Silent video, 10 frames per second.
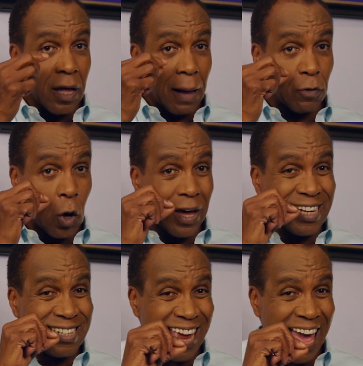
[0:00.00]
I'm
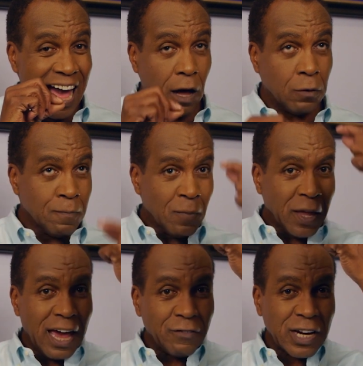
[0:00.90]
going down.
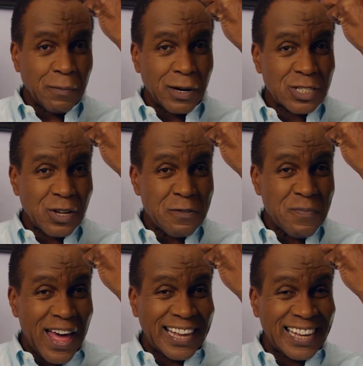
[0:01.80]
Every time I start
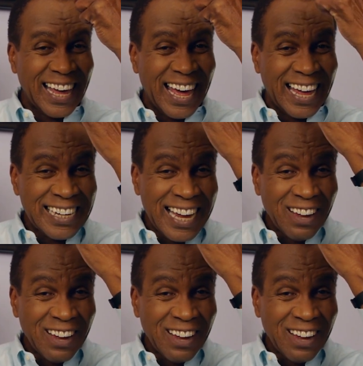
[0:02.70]
back again,